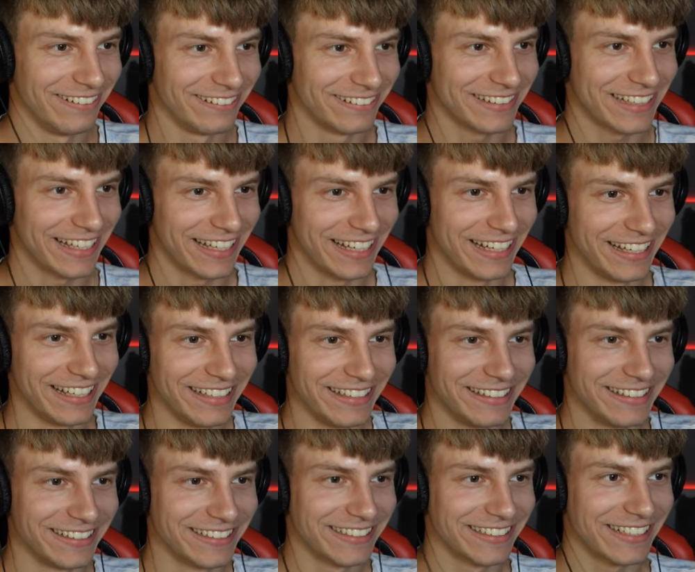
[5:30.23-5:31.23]
Okay,
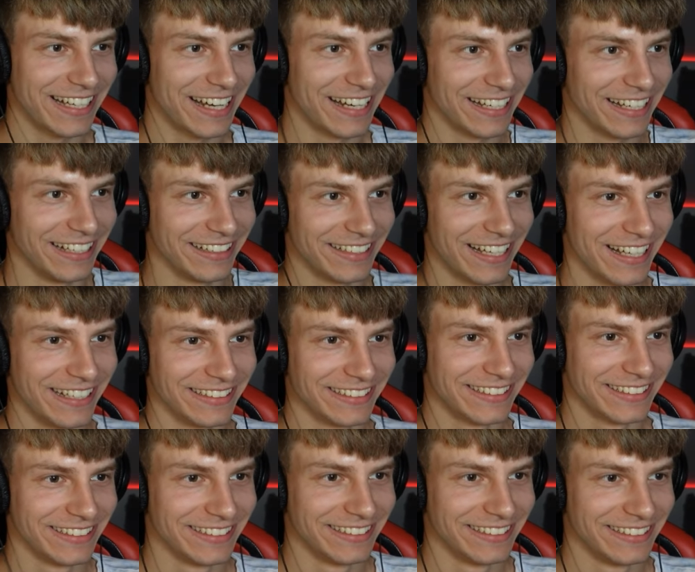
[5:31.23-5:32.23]
this is getting
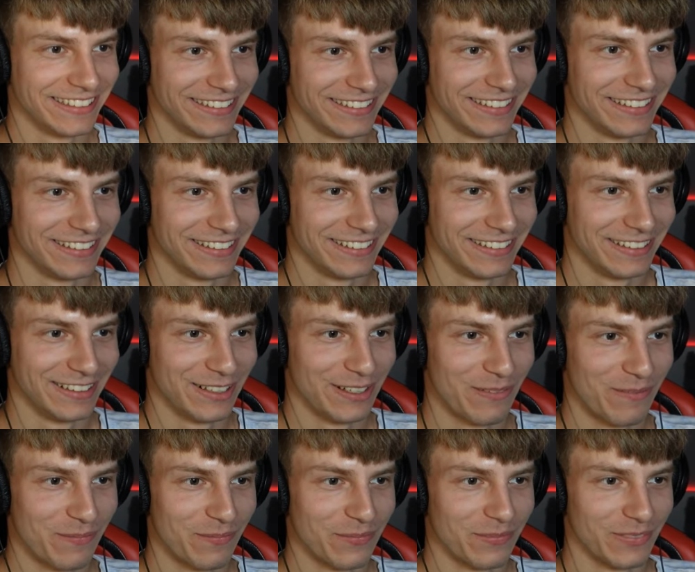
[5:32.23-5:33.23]
intense.
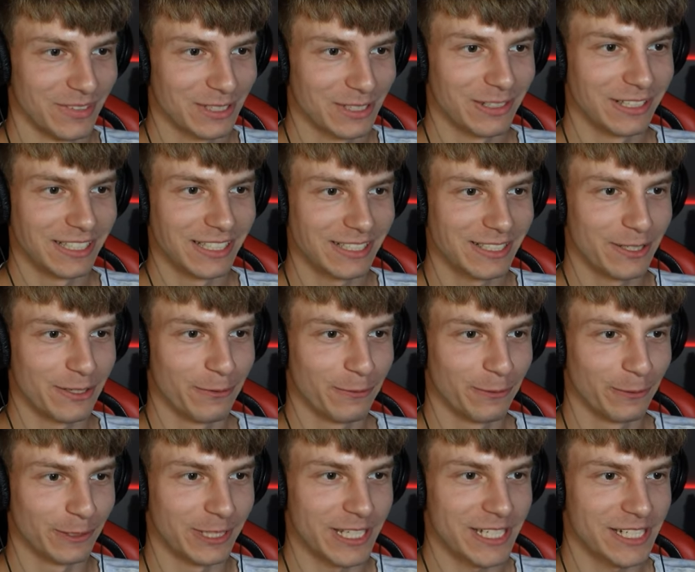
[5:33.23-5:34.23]
So this is the new
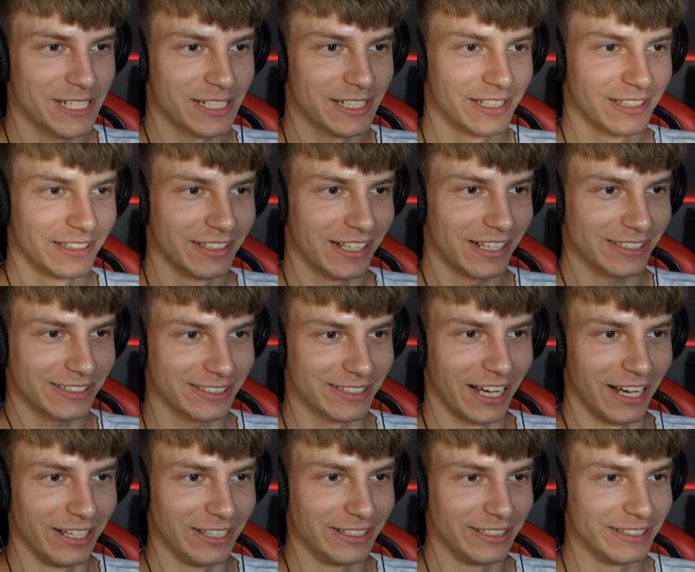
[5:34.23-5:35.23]
footage.
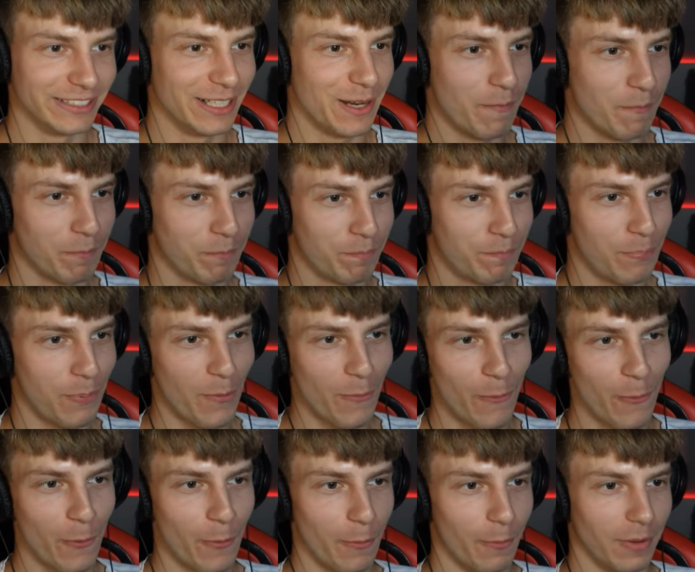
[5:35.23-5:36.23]
Asai!
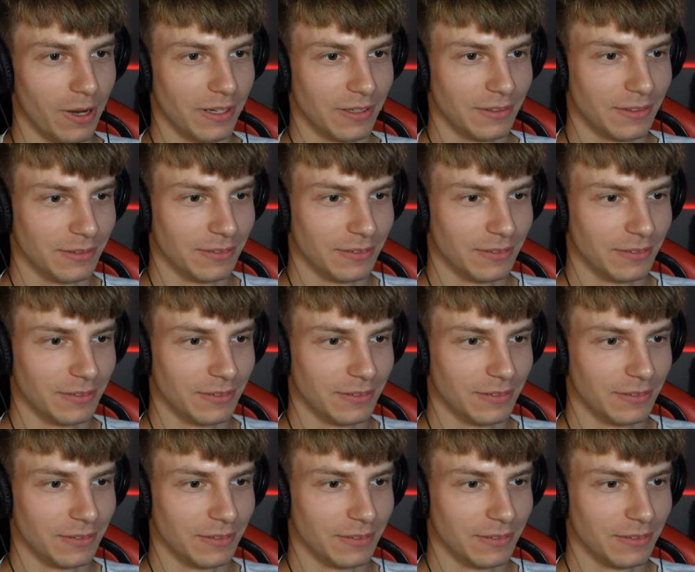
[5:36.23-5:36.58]
Boom!